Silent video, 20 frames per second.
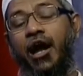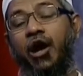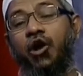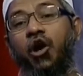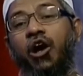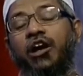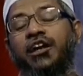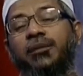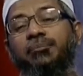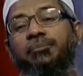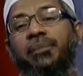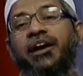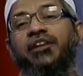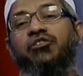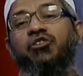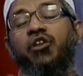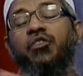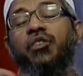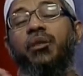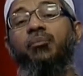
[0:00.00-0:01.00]
a lot
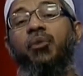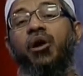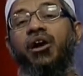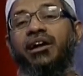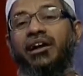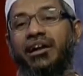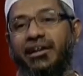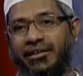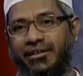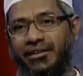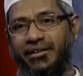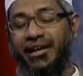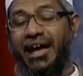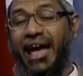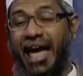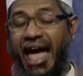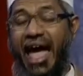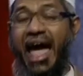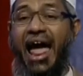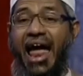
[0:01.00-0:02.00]
depends on the moderator
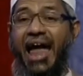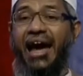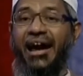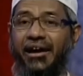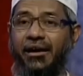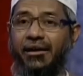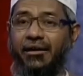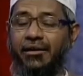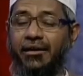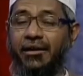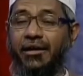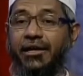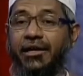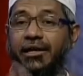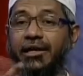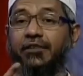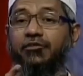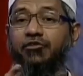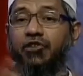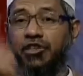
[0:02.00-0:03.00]
and
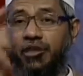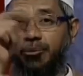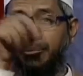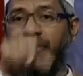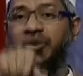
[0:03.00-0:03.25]
even on the